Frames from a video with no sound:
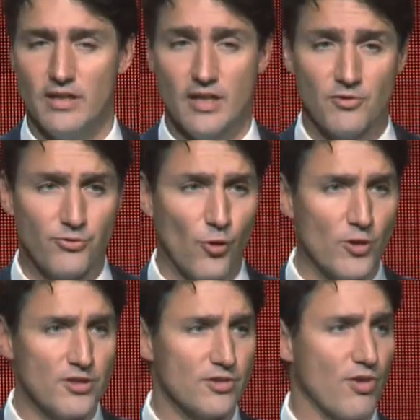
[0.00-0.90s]

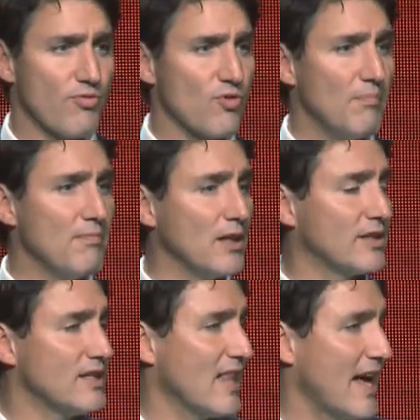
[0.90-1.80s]
enforced through a
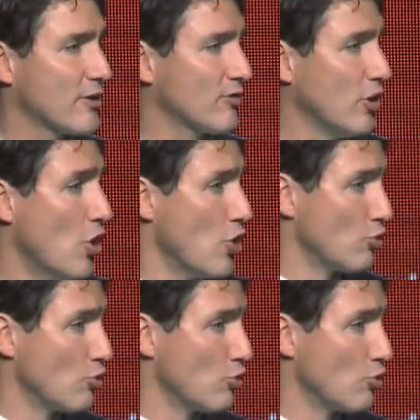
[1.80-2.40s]
multilateral,